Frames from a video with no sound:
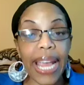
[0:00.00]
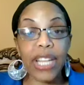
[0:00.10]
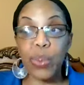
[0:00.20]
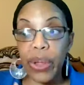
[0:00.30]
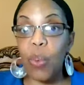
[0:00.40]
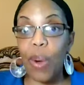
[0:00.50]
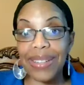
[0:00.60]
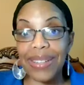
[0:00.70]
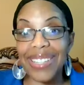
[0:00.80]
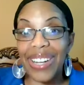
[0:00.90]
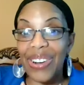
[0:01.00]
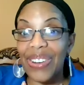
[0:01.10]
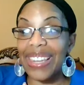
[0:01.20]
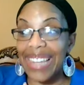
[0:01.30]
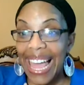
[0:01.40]
we're the ones that are
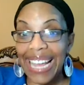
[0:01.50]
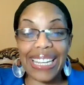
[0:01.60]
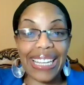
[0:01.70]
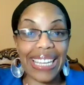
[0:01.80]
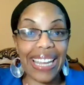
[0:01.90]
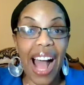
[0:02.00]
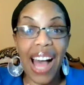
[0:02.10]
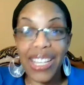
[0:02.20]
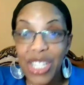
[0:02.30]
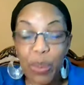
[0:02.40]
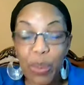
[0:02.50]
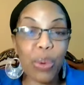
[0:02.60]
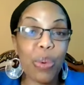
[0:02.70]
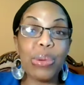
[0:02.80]
likely to get osteoporosis and